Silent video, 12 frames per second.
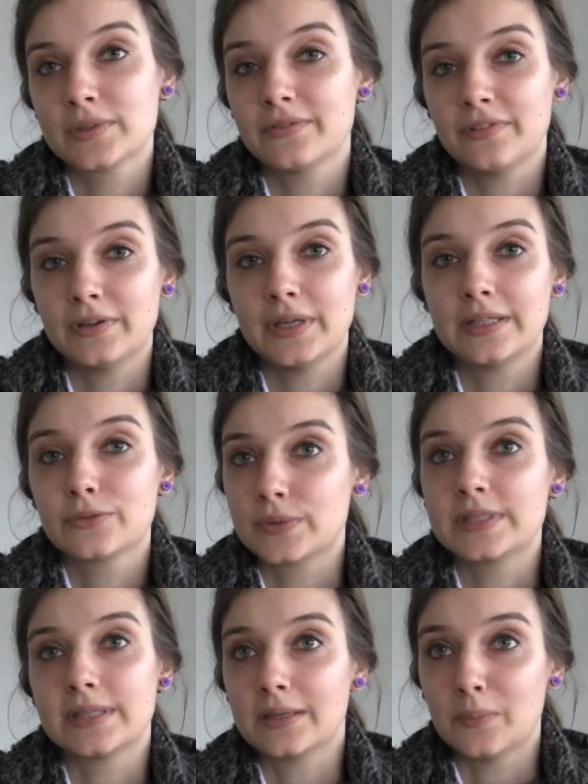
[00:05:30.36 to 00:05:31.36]
was a very
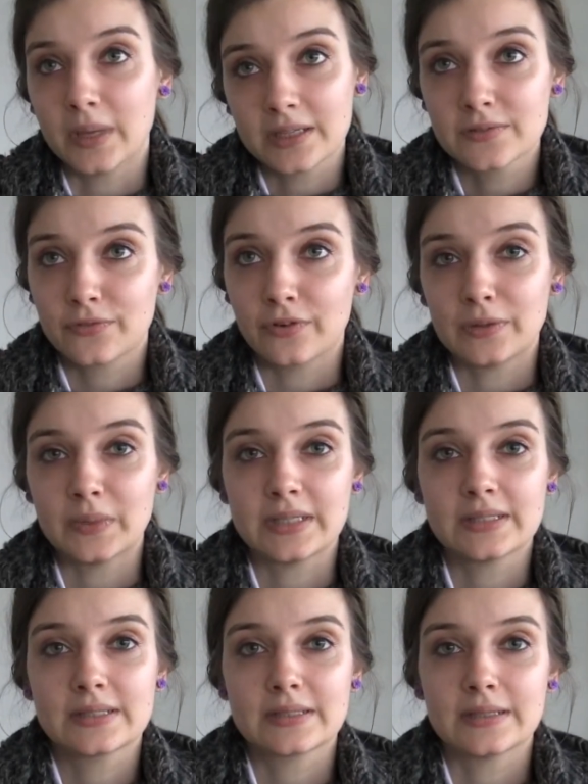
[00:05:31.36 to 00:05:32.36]
interesting mix for
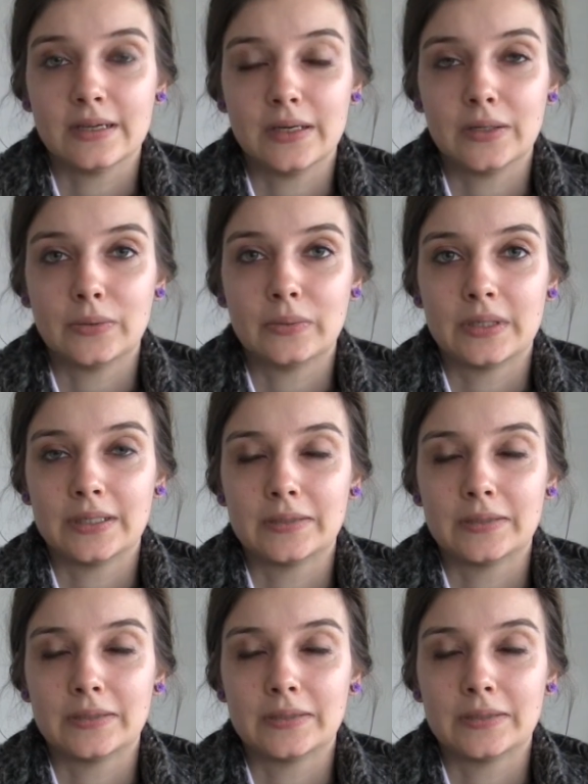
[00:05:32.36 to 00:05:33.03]
me, so